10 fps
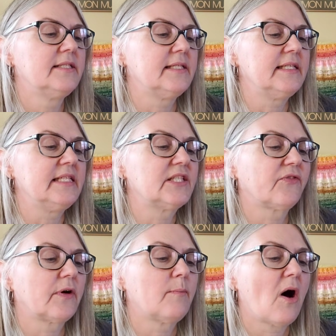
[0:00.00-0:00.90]
Denise
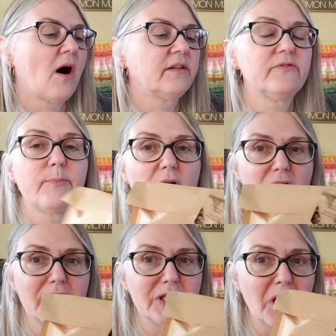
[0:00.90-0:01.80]
from Olive
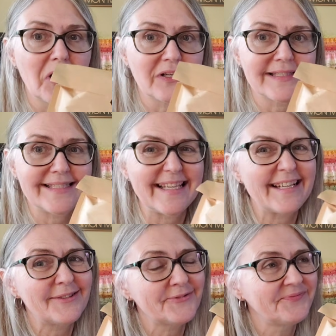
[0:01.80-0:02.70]
Park Yarns.
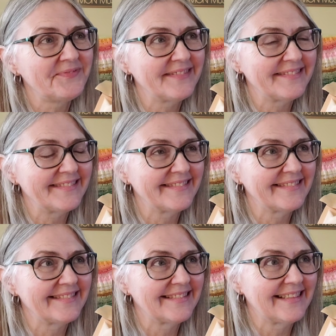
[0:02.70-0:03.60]
Now,
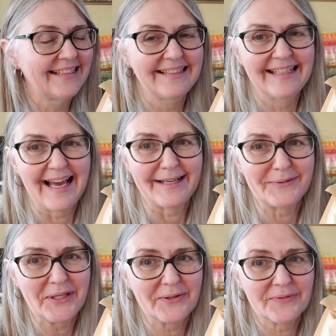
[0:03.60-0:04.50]
I
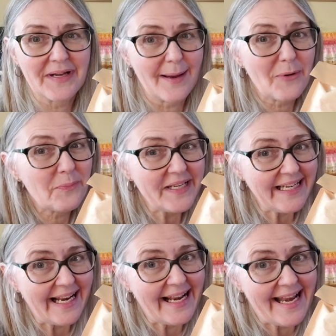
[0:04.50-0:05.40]
don't know. I'm
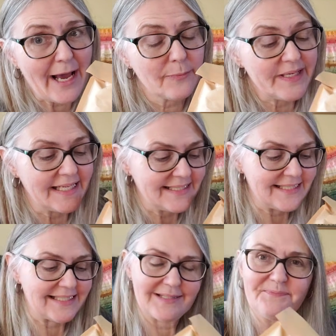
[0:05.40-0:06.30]
opening it now
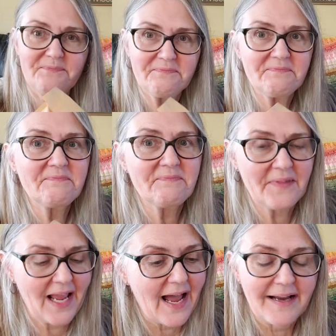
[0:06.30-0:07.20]
because
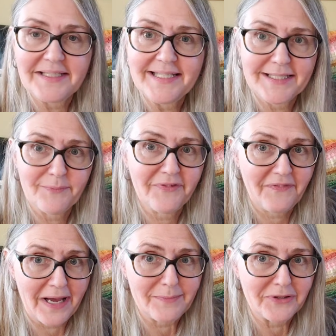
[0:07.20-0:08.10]
I need some
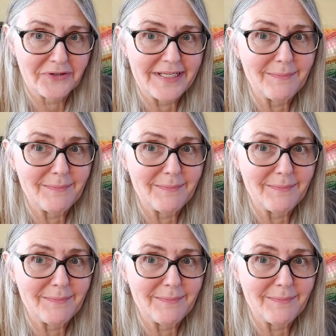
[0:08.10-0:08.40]
fiber